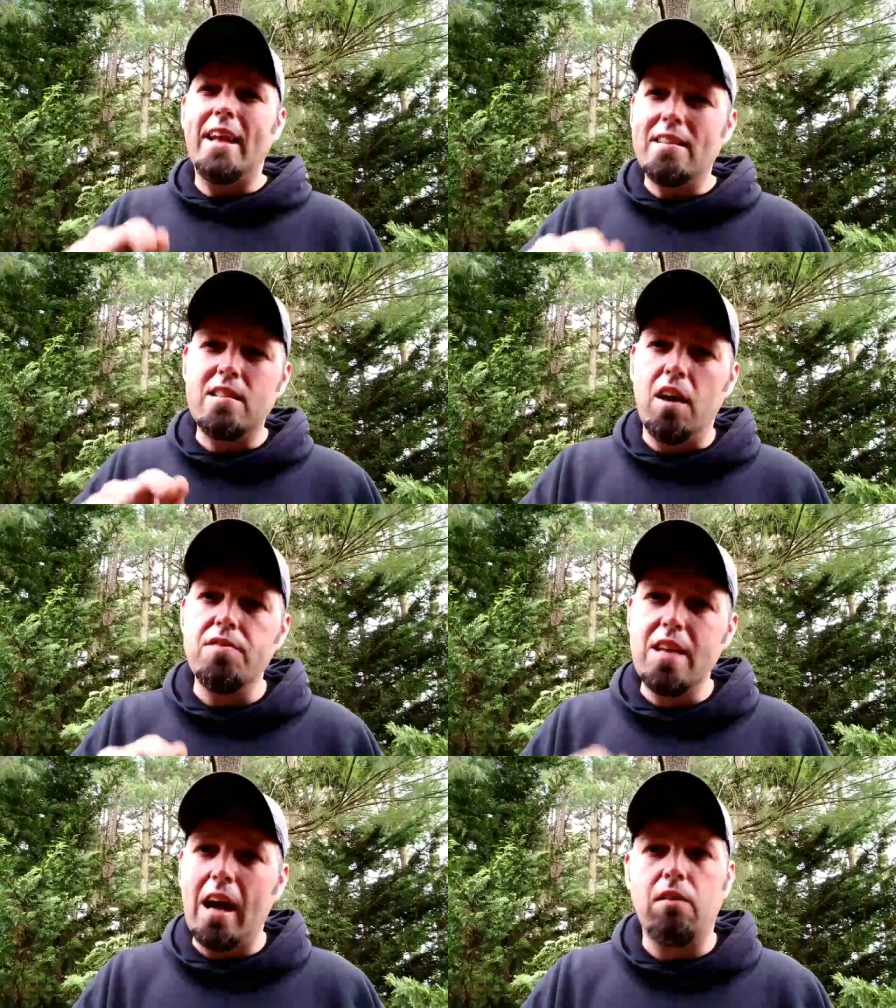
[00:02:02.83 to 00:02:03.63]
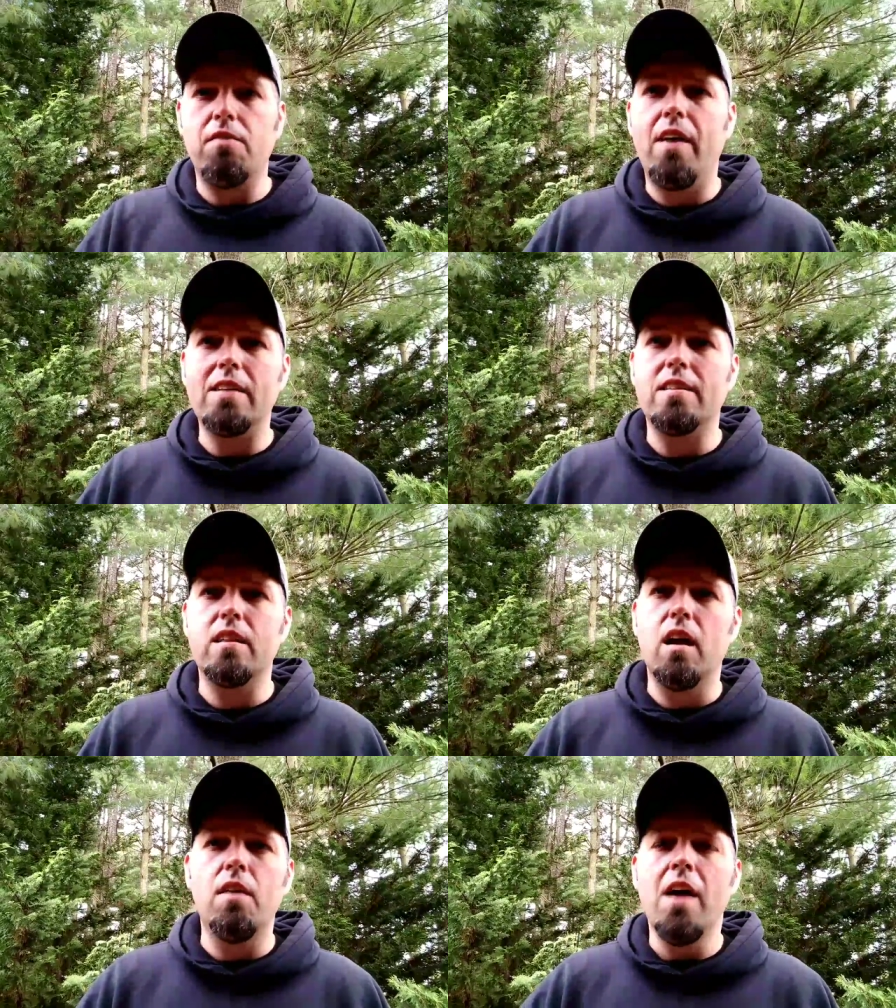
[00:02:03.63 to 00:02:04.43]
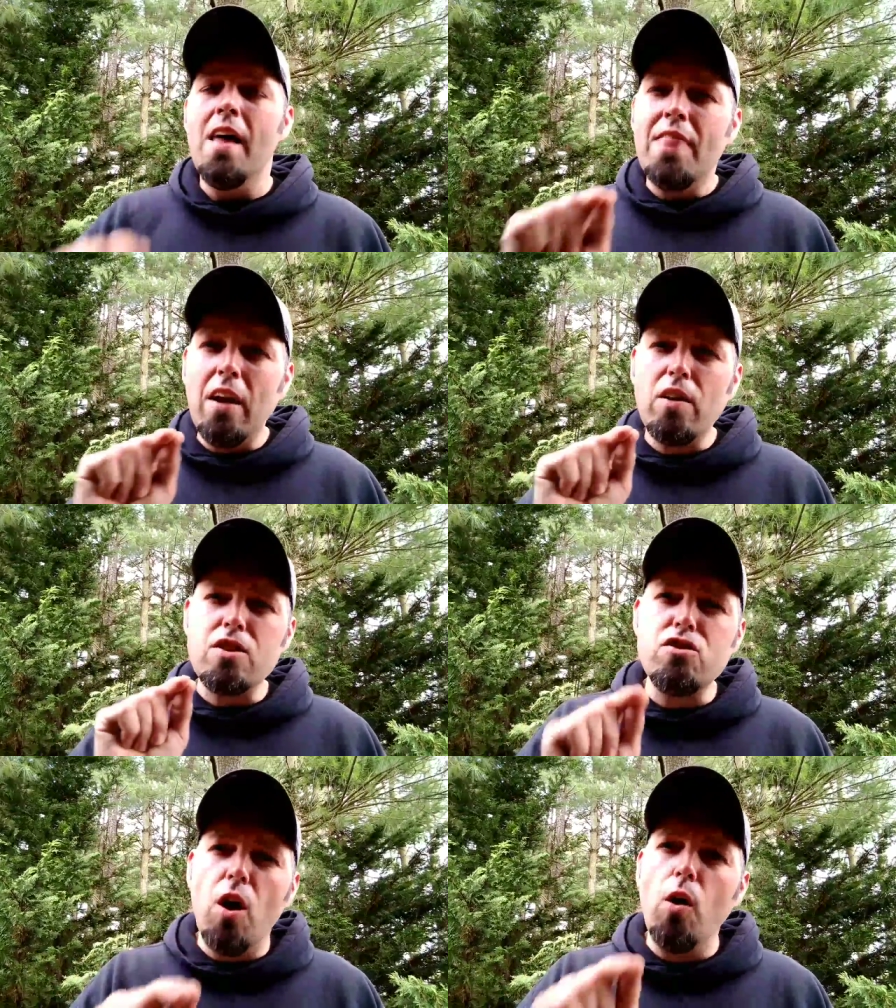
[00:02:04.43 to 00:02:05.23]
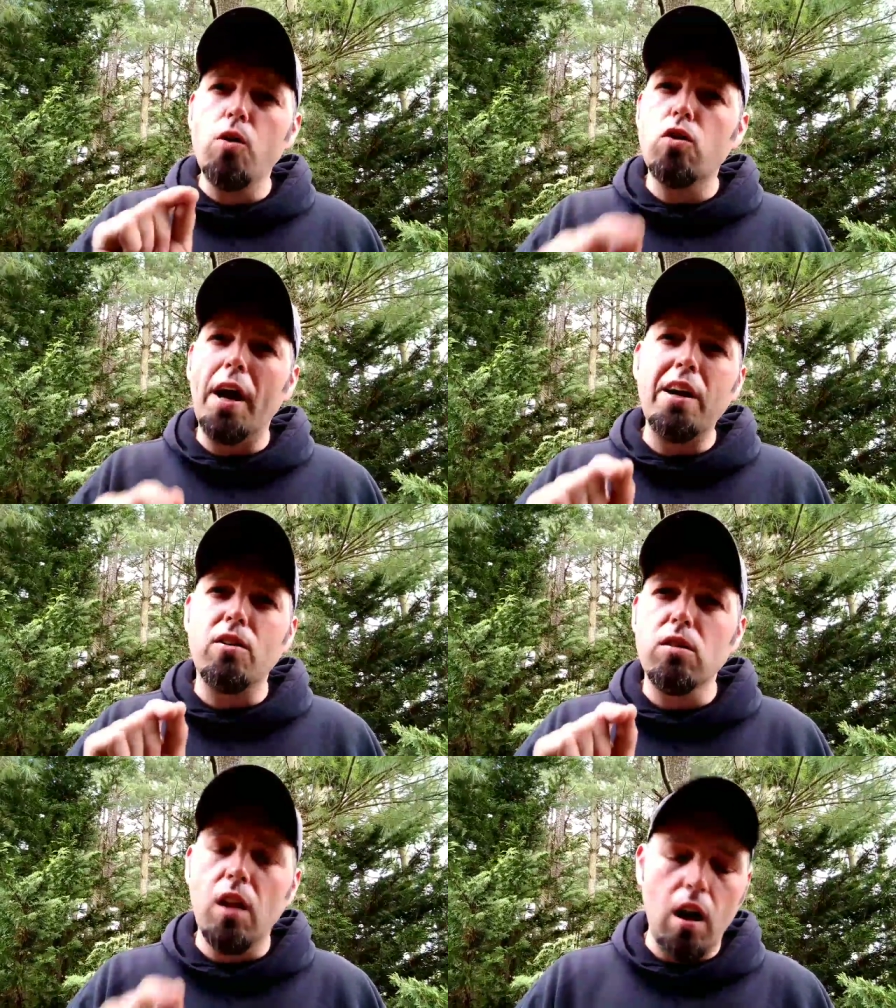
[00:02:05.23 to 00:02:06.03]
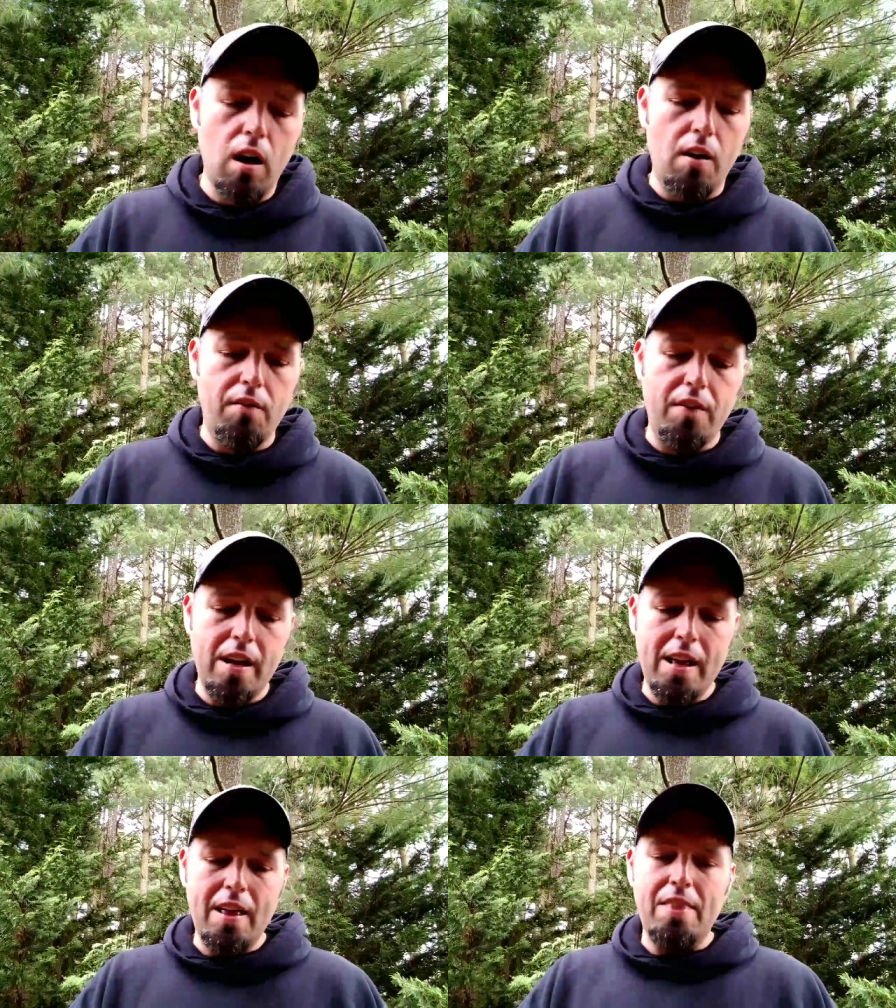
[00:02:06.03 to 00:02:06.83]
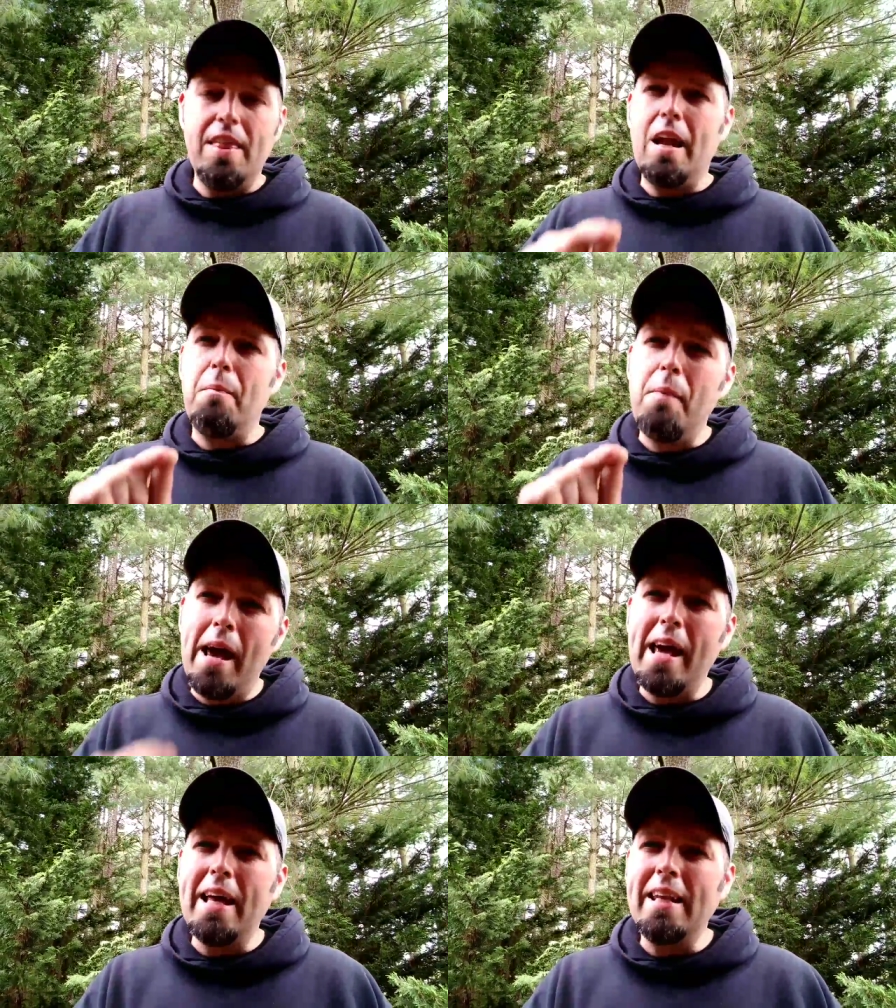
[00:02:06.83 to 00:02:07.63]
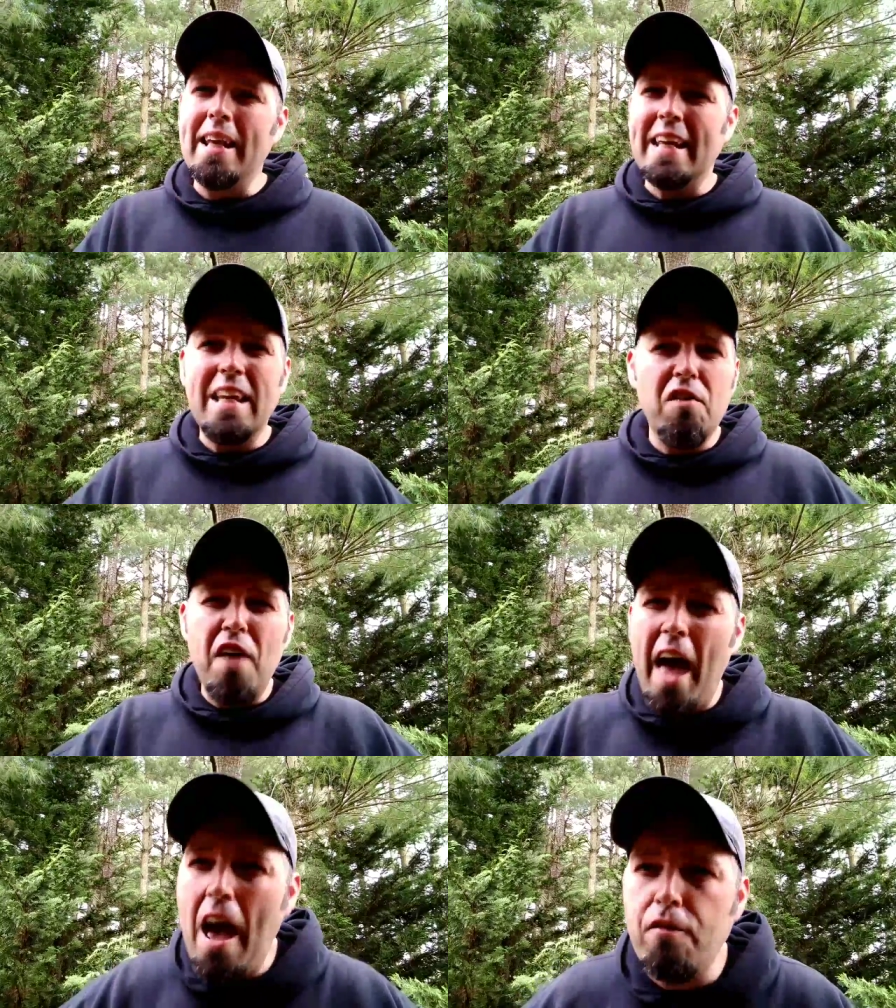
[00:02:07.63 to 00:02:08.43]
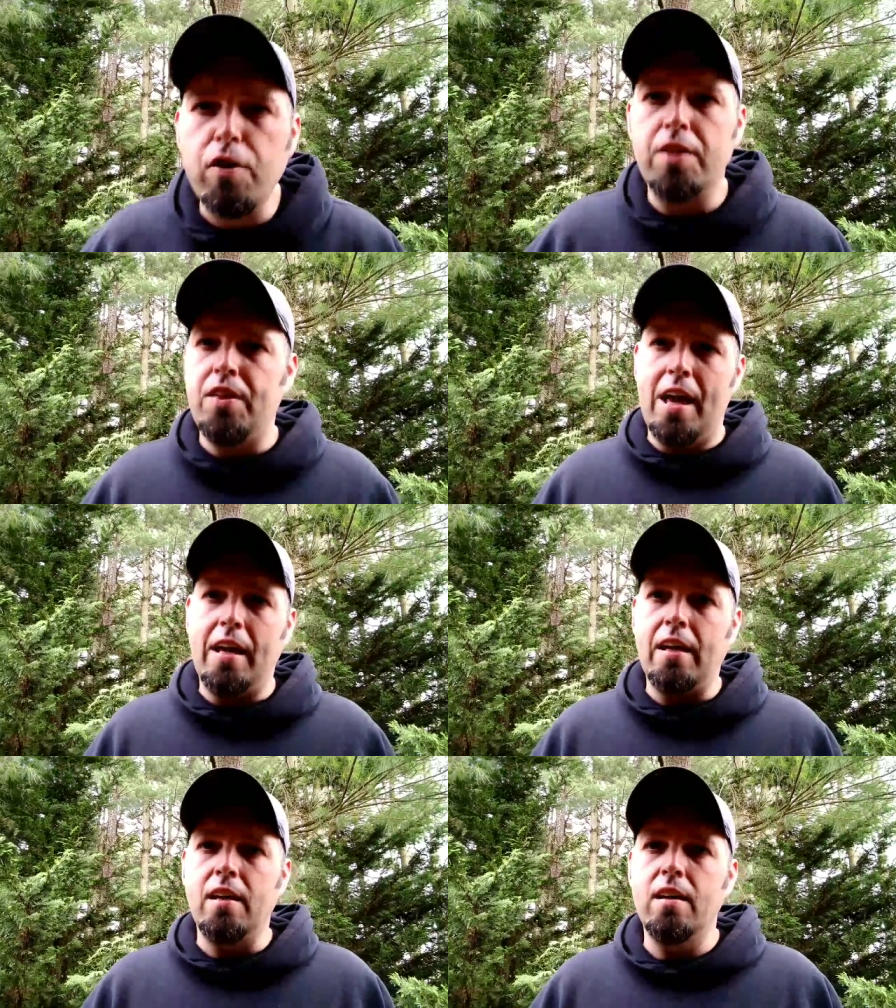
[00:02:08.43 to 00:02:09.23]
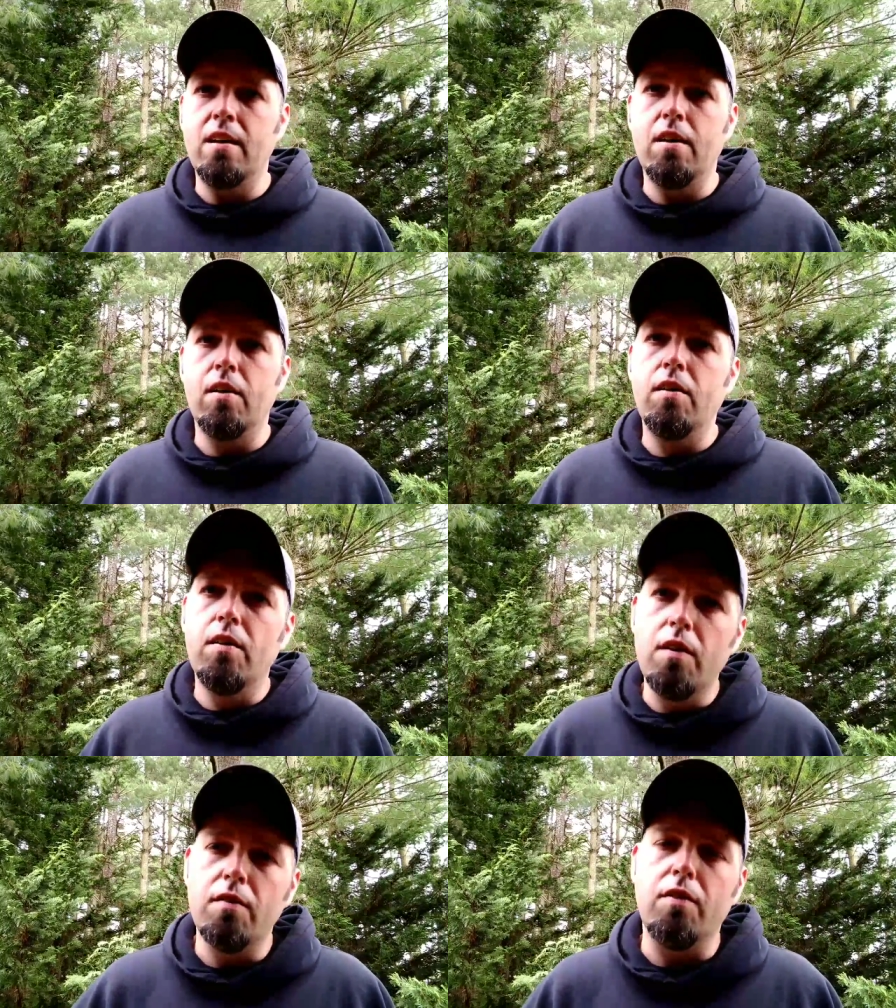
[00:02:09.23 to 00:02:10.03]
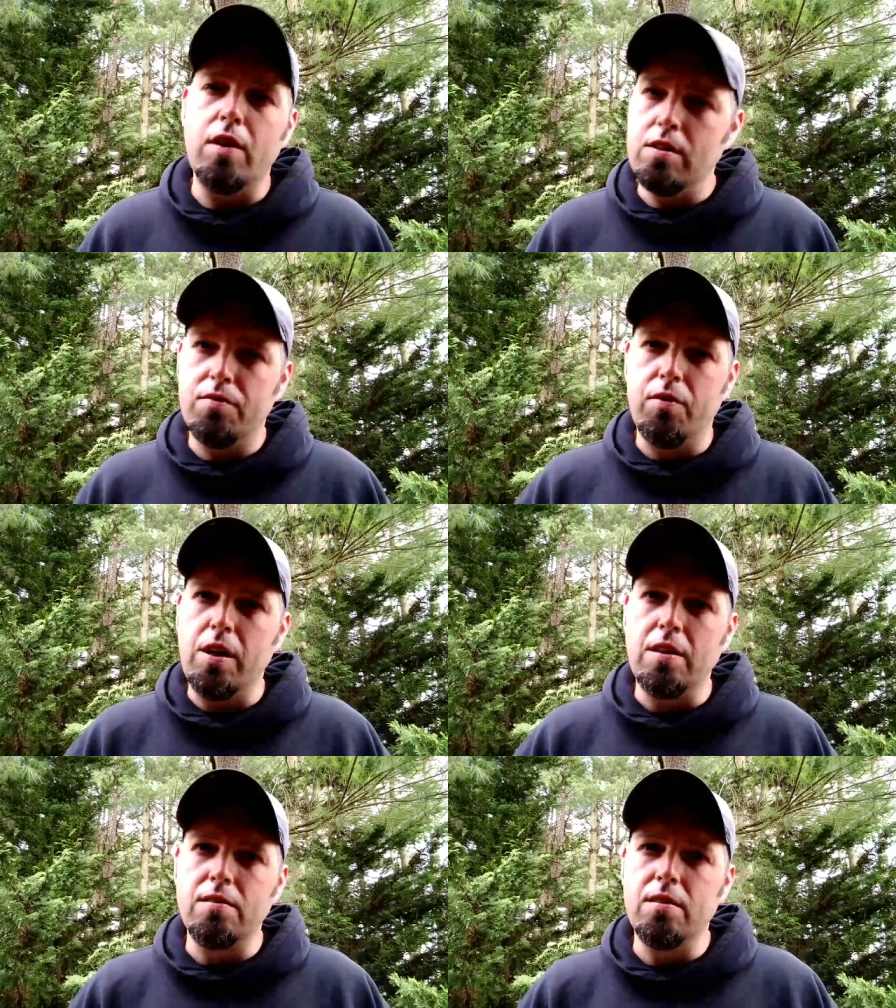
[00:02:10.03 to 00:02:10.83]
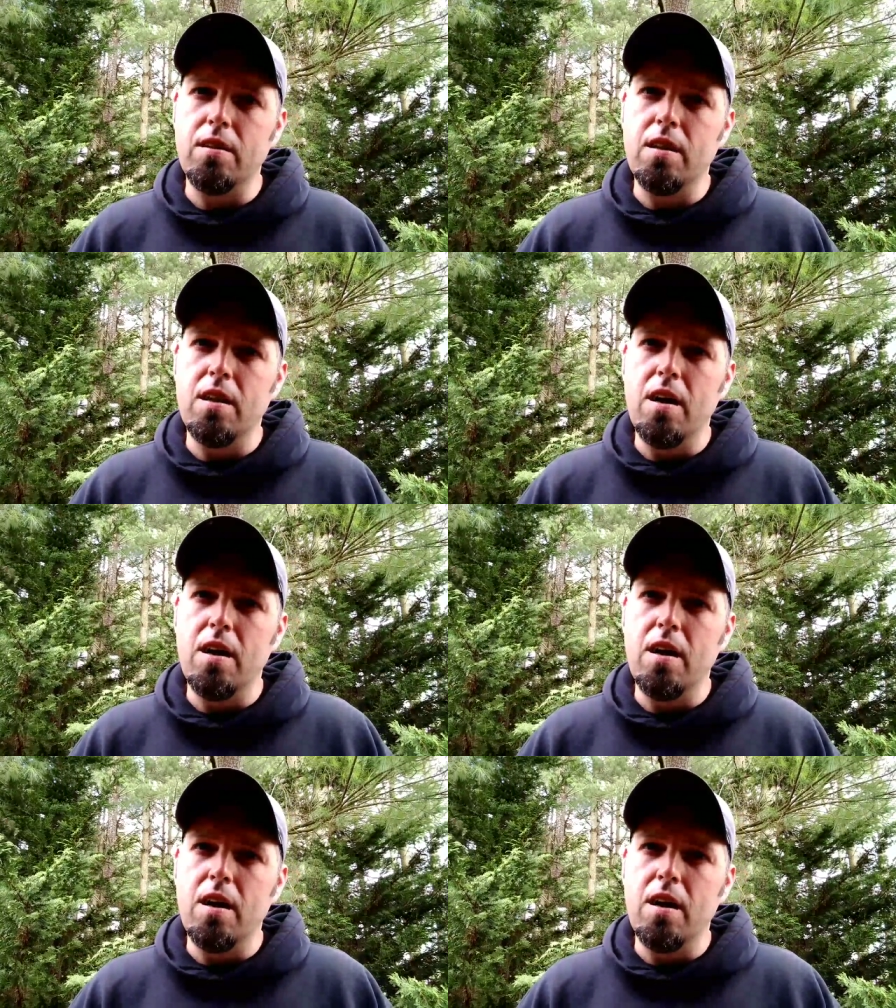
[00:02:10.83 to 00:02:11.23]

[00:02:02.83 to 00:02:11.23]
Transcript: than a self-sacrificing love. There is no greater love than a man give everything for his friends.